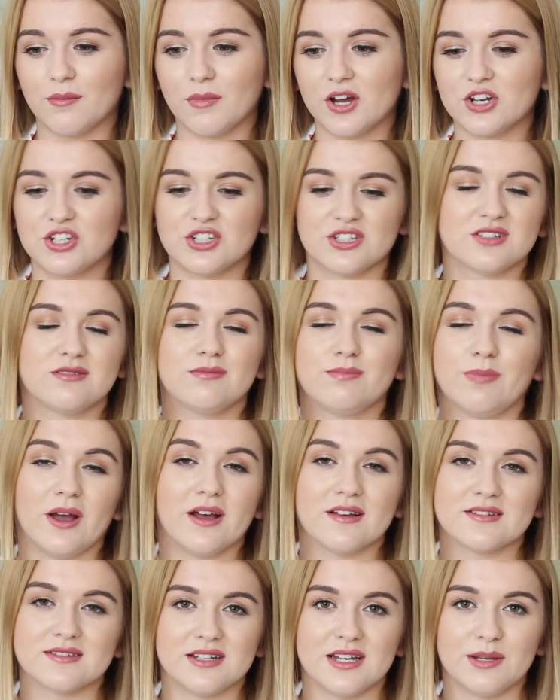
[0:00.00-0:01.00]
I just
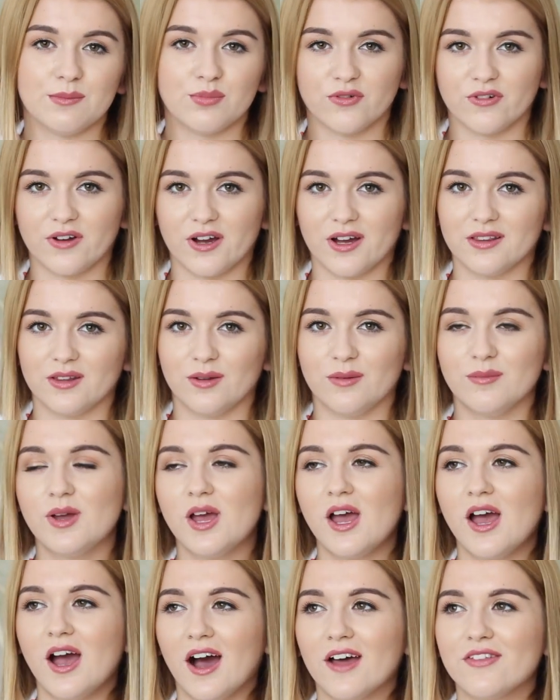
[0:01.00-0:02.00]
personally prefer them.
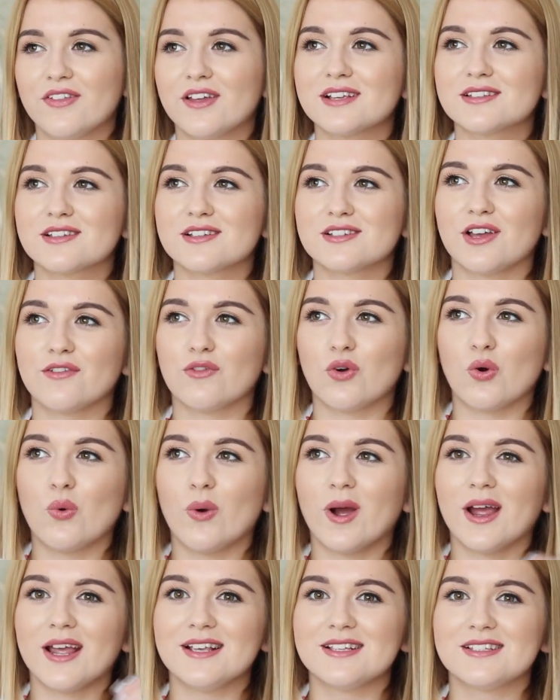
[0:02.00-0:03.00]
I think it's because I've
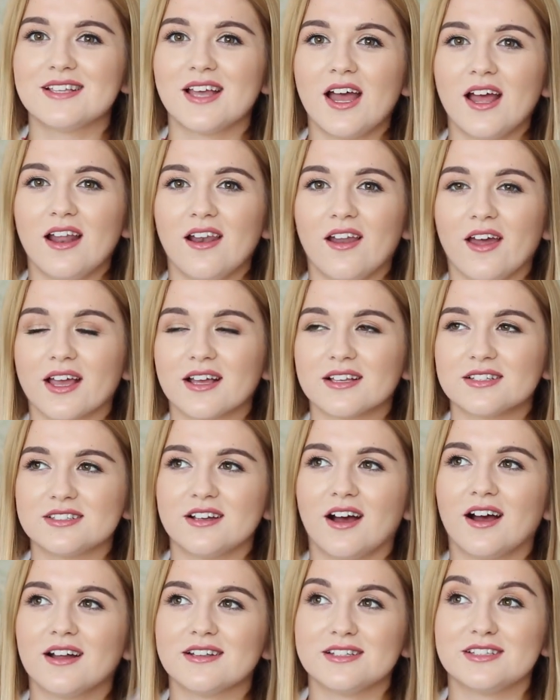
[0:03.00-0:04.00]
always like
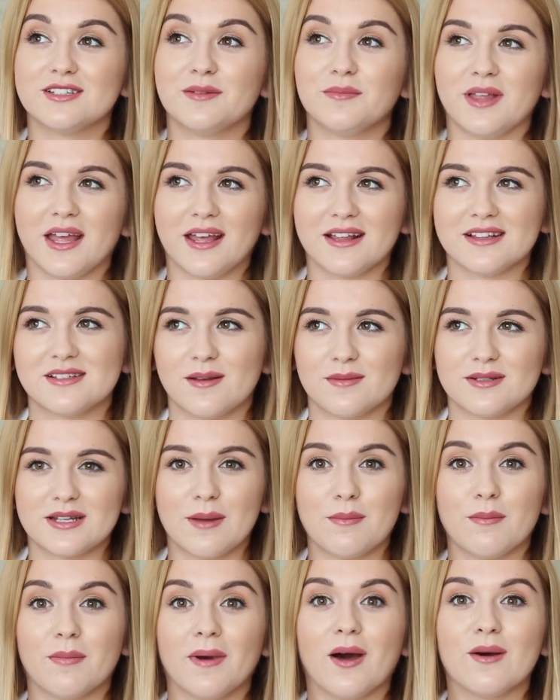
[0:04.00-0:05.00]
started something in
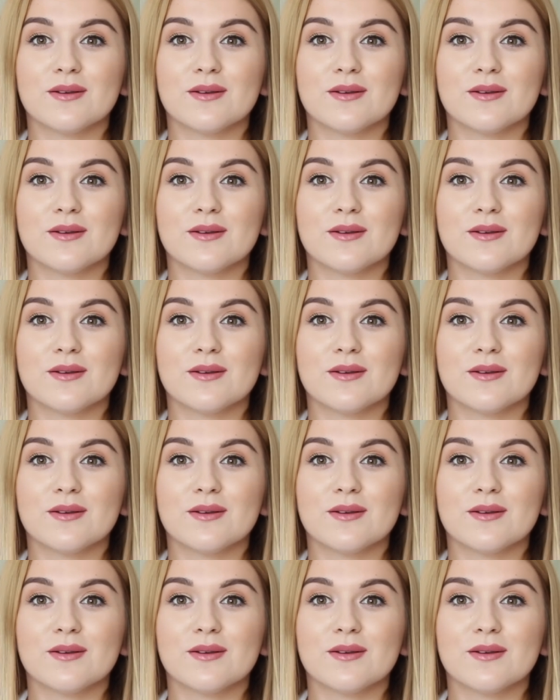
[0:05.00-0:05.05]
September.